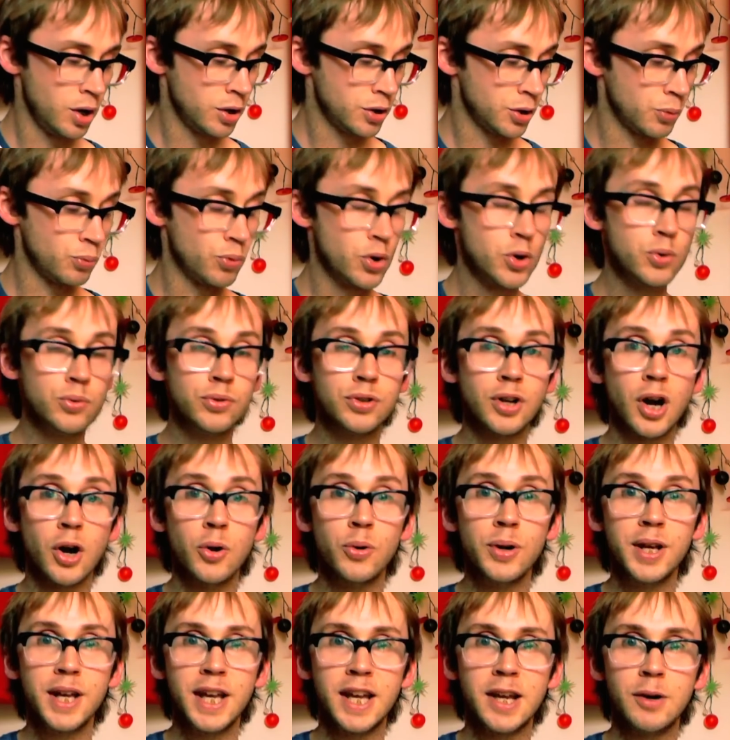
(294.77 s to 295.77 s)
The root
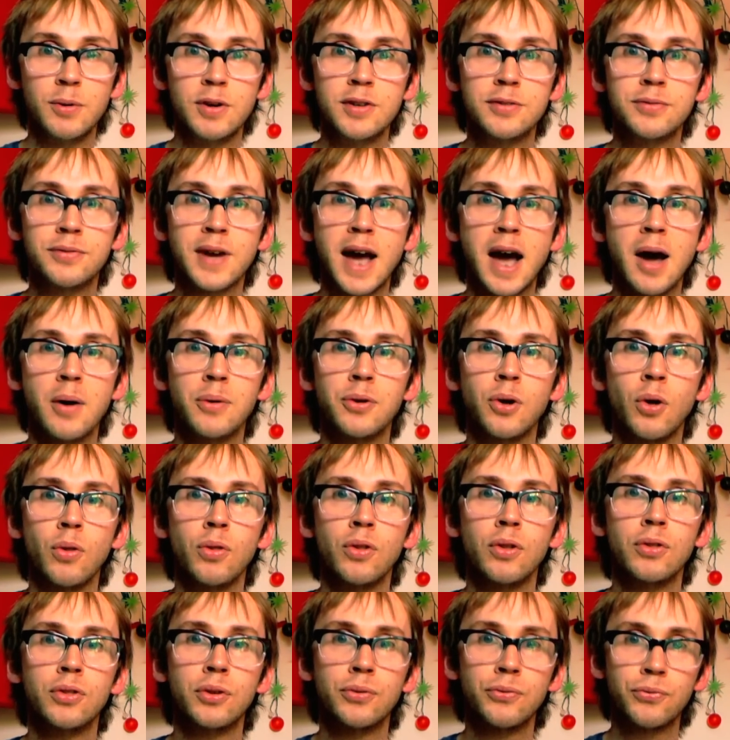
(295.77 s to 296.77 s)
note here is found on
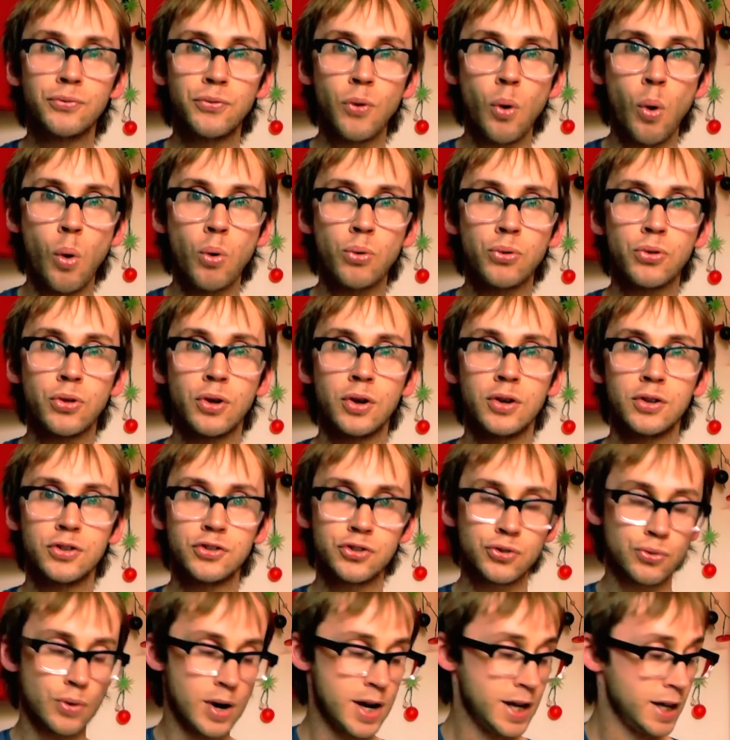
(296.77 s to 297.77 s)
the 4th
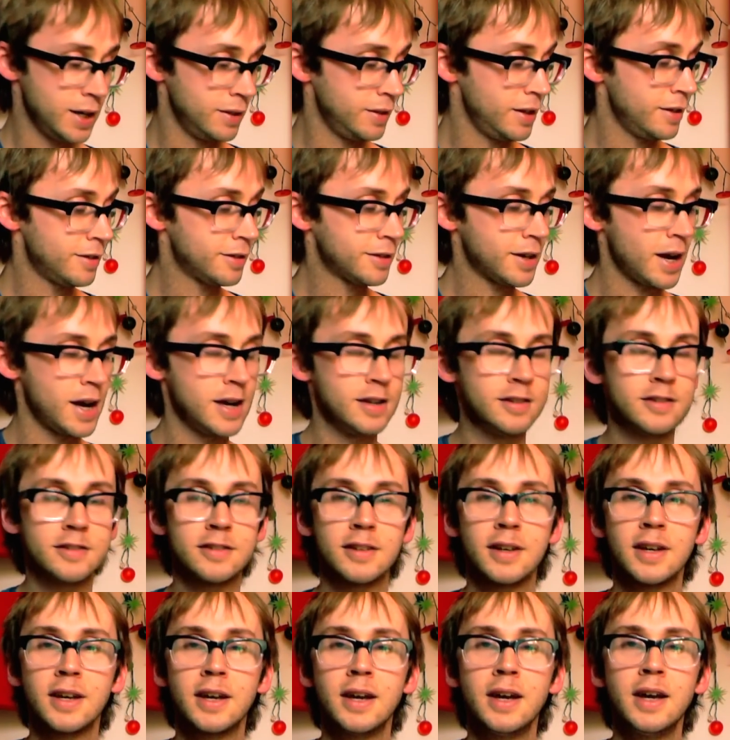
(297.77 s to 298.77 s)
string. In this case,
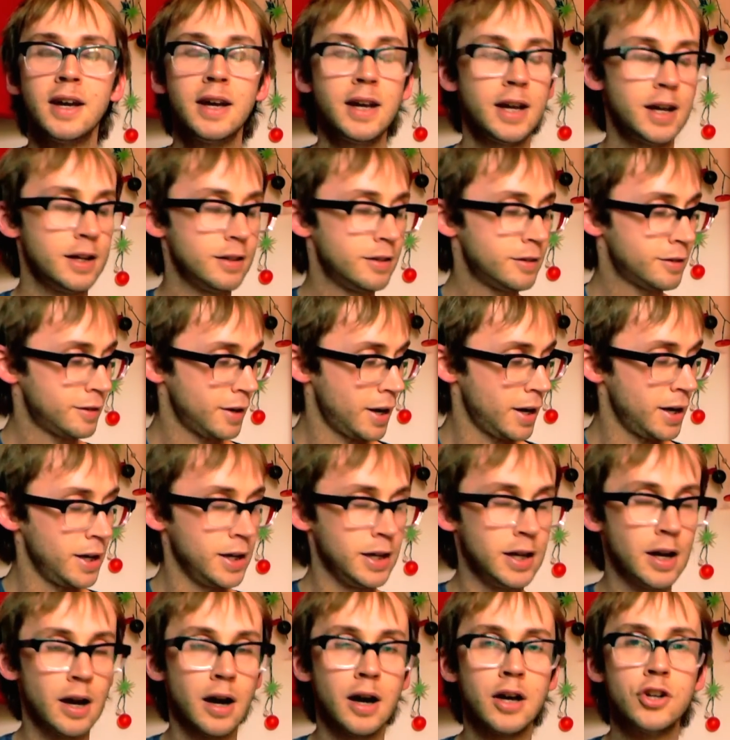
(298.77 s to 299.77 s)
it's
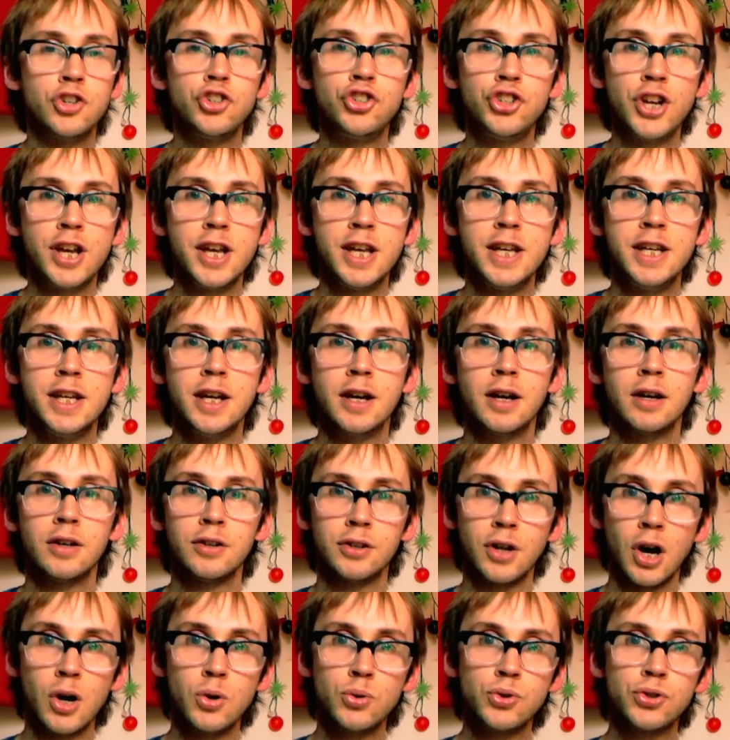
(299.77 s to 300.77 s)
a G
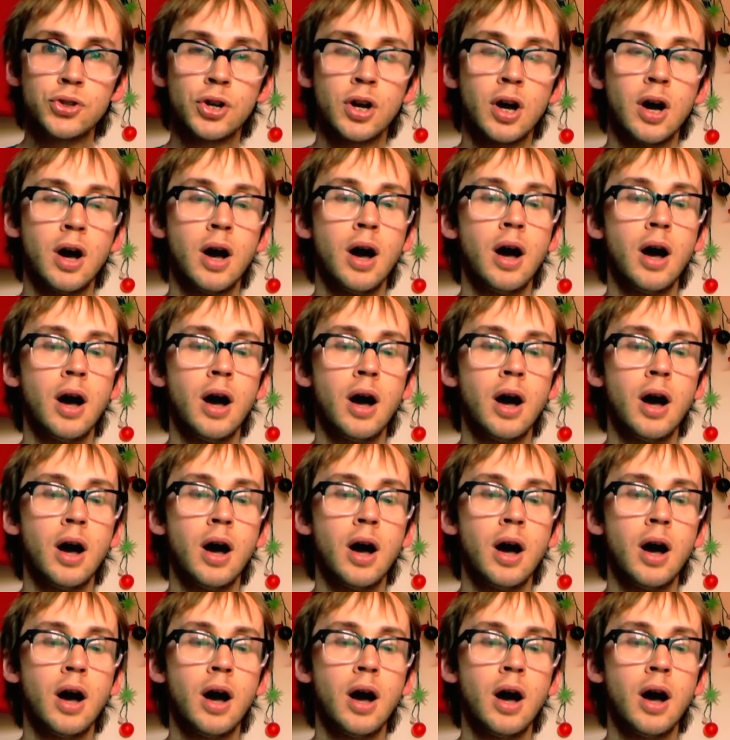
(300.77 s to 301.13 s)
note.